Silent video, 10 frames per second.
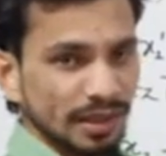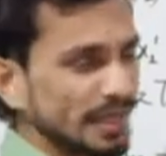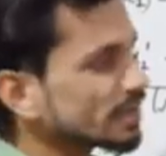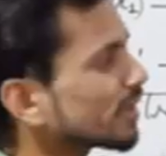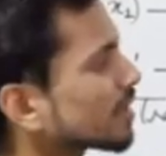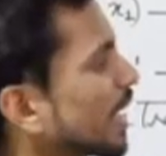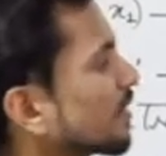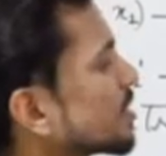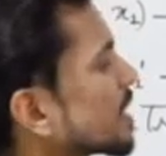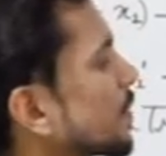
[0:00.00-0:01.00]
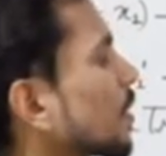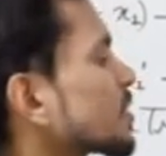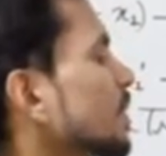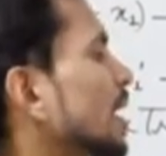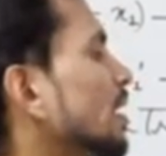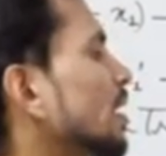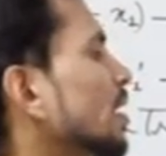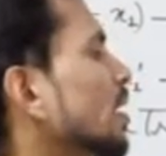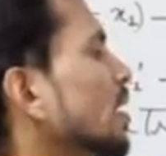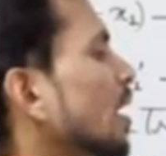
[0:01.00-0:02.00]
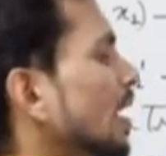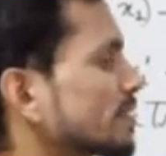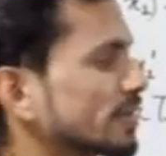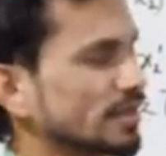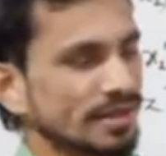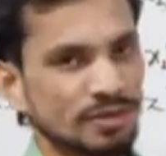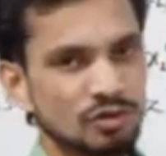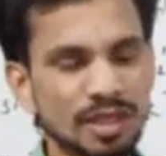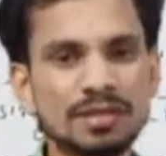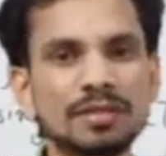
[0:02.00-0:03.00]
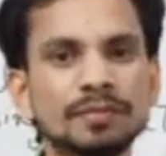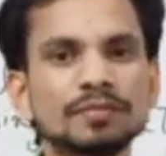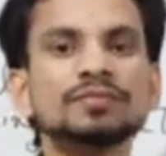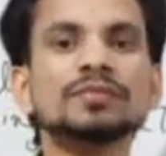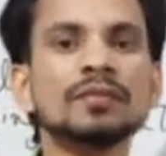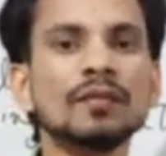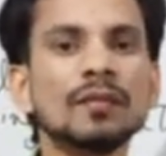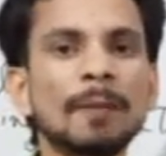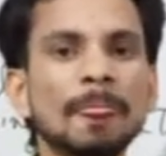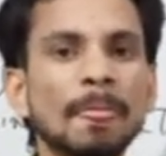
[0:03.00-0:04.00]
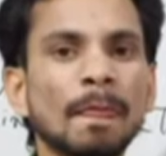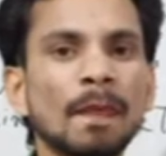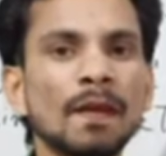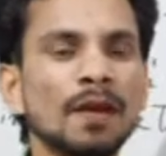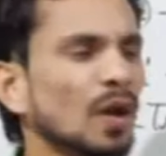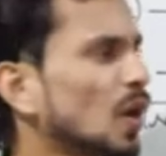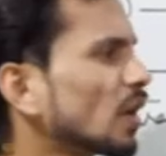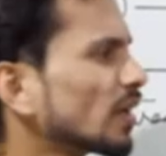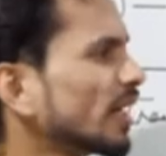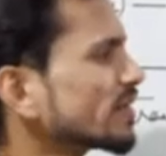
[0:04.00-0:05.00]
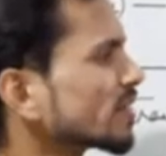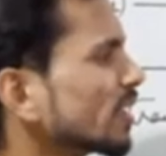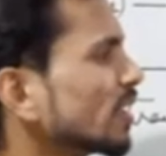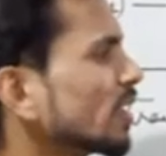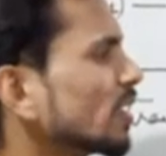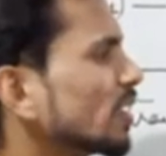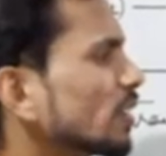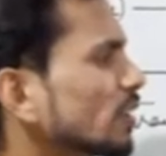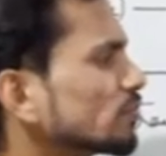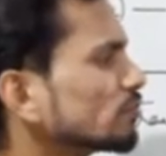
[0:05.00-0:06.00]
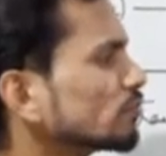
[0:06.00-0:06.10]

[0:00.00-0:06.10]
Let's say its length is approximately 6 inches or let's say 12